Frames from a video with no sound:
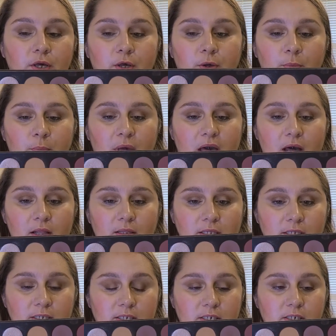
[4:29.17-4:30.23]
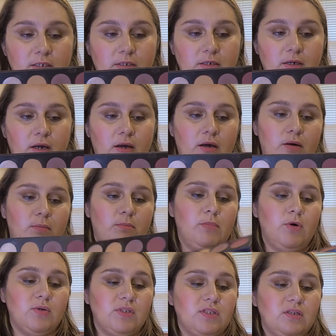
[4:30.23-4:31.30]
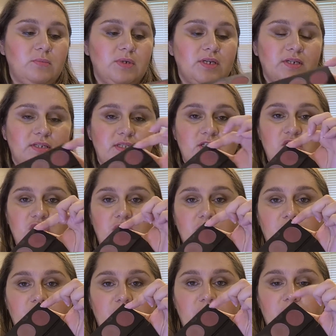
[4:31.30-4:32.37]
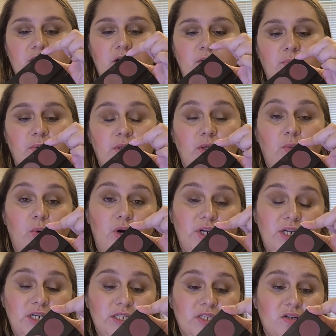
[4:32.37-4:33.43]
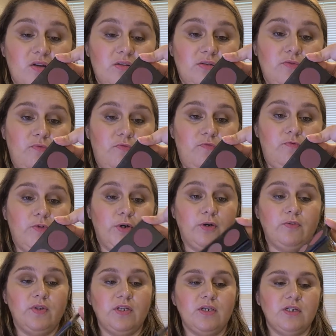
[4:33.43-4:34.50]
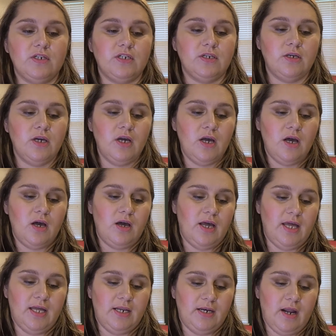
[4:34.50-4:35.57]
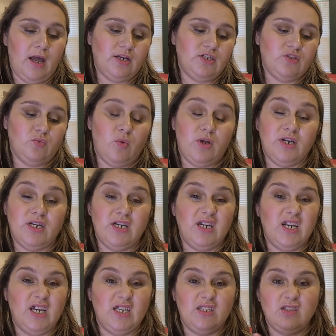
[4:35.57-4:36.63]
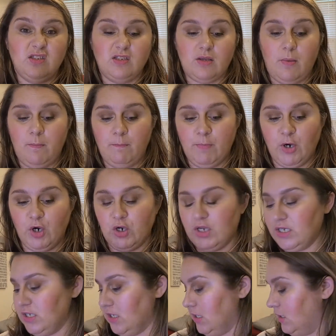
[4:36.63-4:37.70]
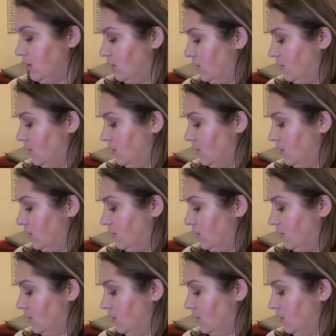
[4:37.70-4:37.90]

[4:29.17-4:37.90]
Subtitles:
palette, mostly because the shade right here I really wanted. It's called Fervent, and I just wanted a nice burgundy